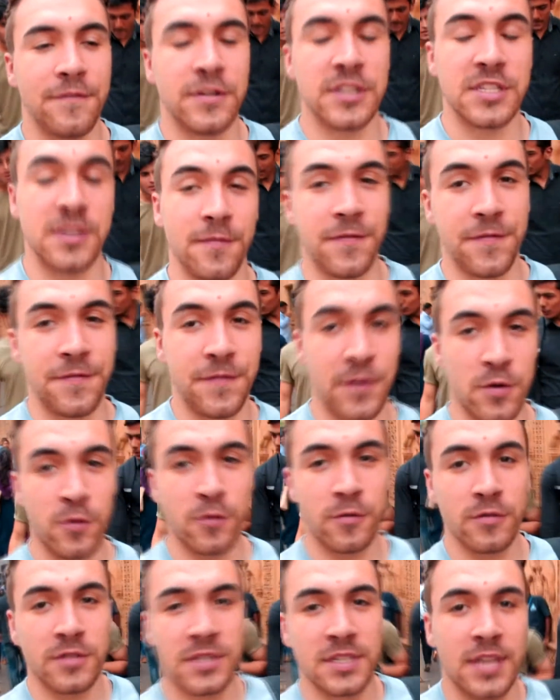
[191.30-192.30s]
for some
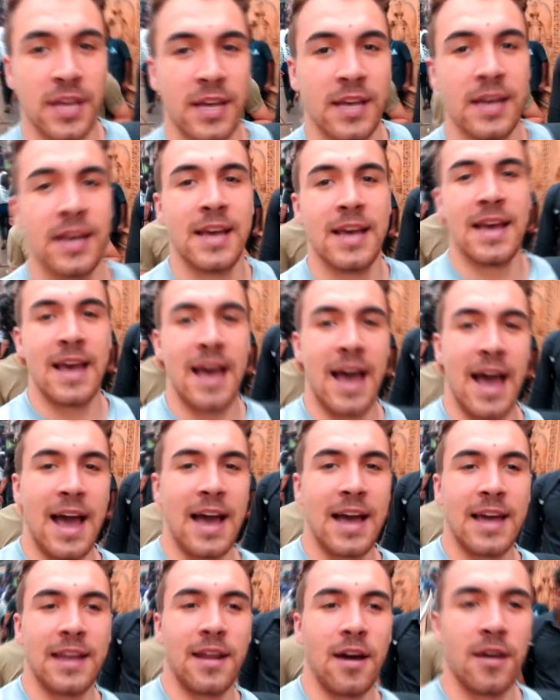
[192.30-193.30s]
food,
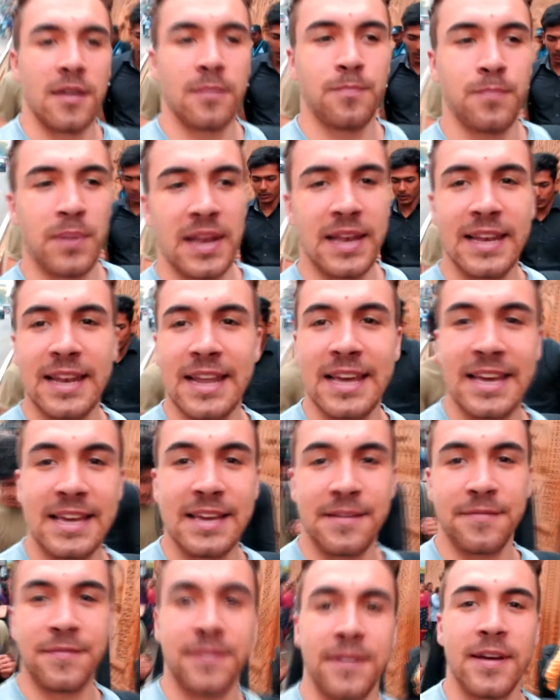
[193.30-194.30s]
and I
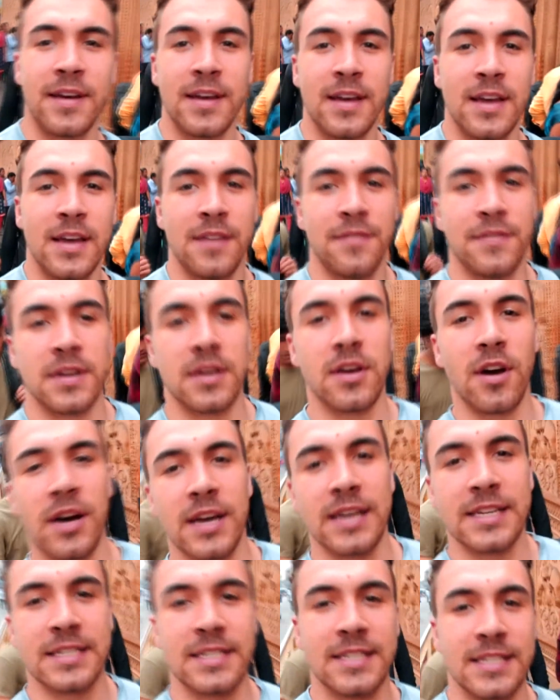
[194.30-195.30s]
believe the
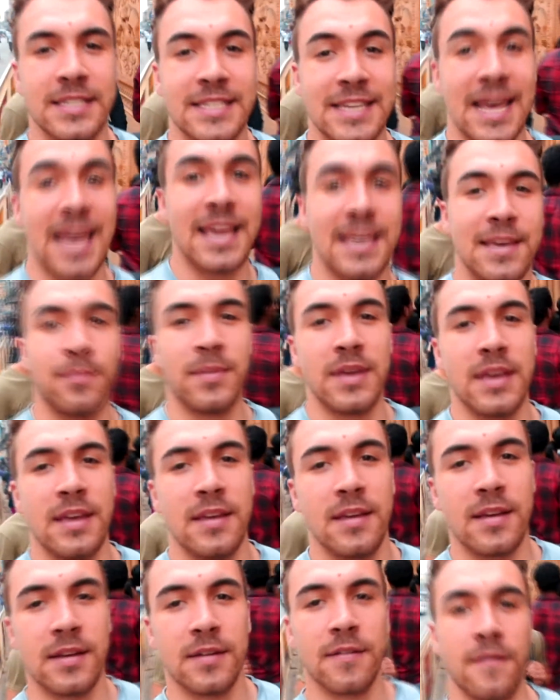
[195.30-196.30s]
guys are taking
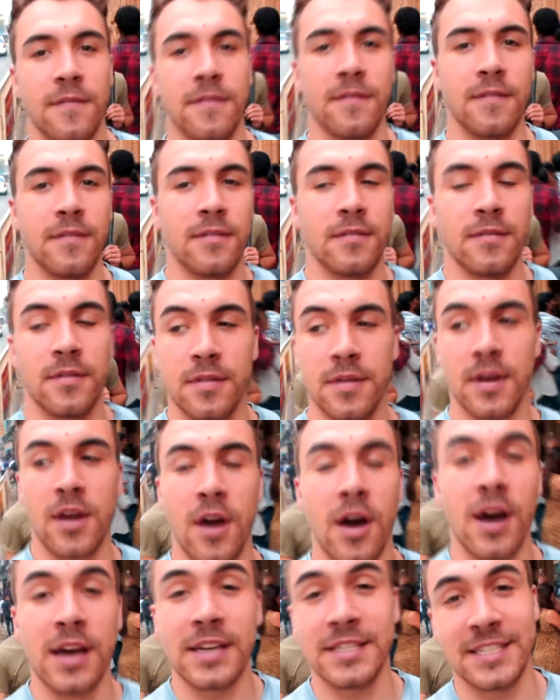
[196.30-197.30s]
me. The
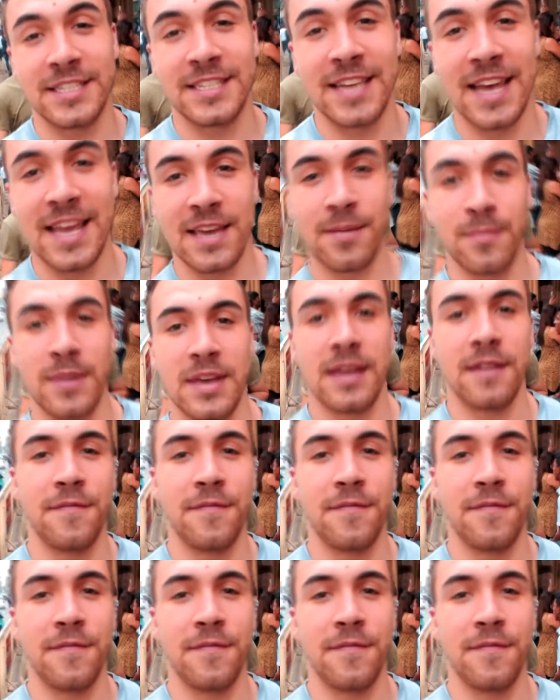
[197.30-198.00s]
guys are taking me